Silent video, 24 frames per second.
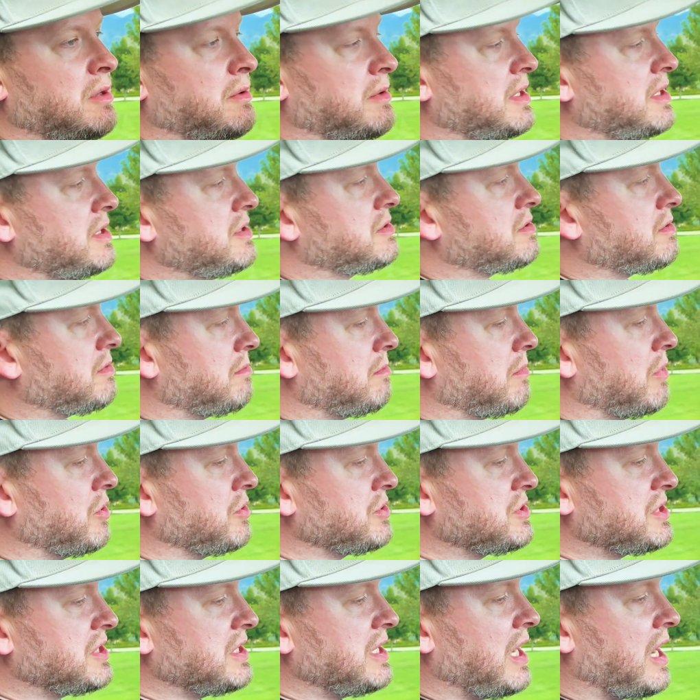These are
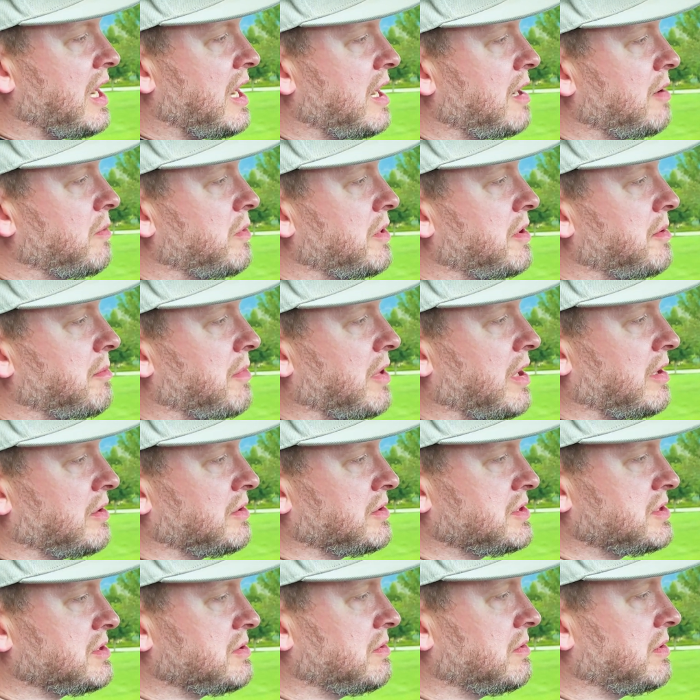mostly highway
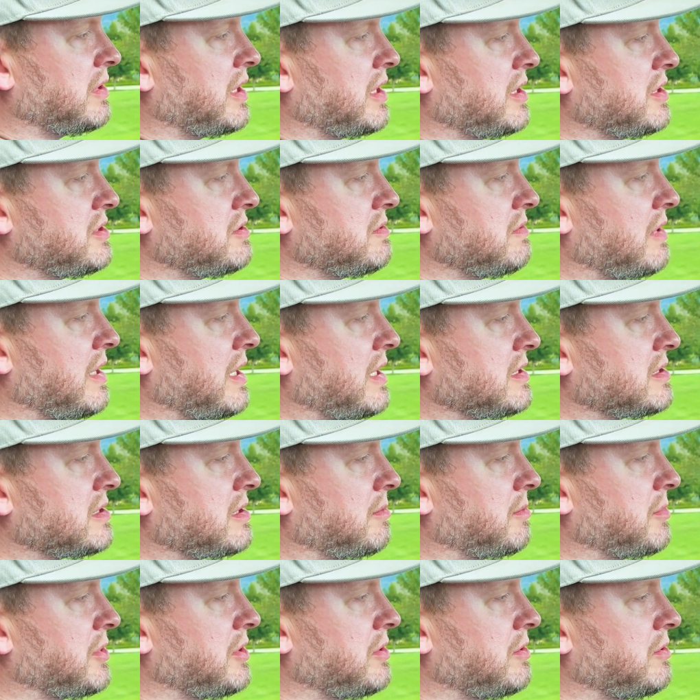miles, so in case you ask,
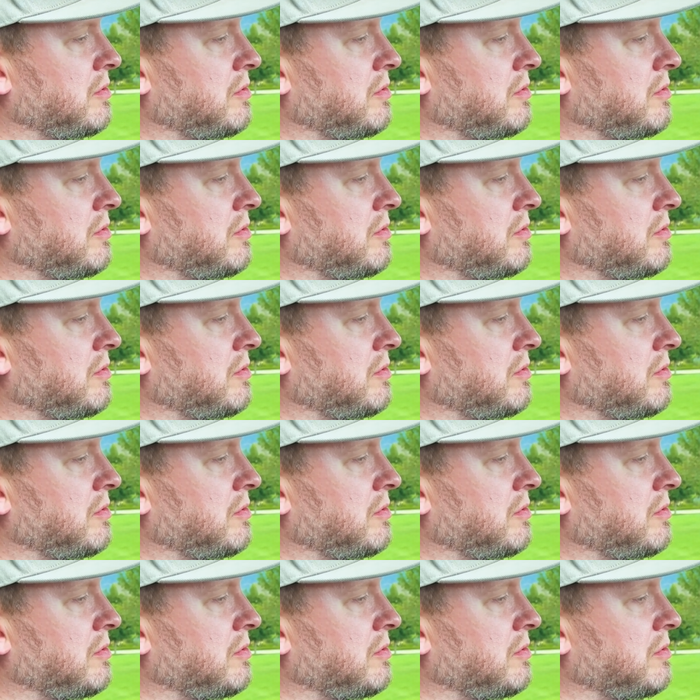I'm going to